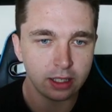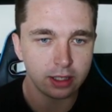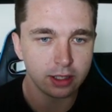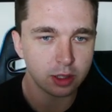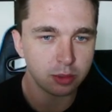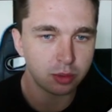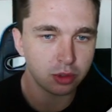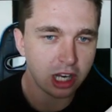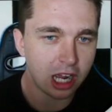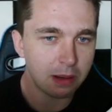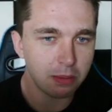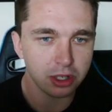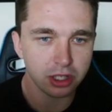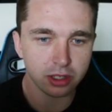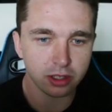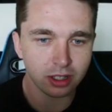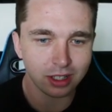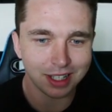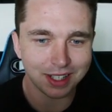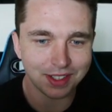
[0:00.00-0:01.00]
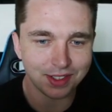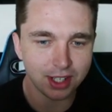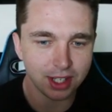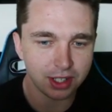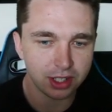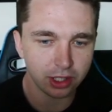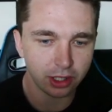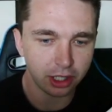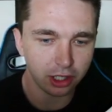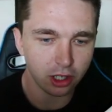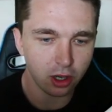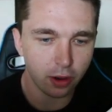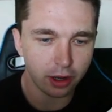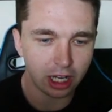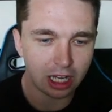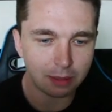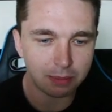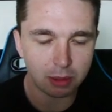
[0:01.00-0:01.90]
Subscribers are consistently going up.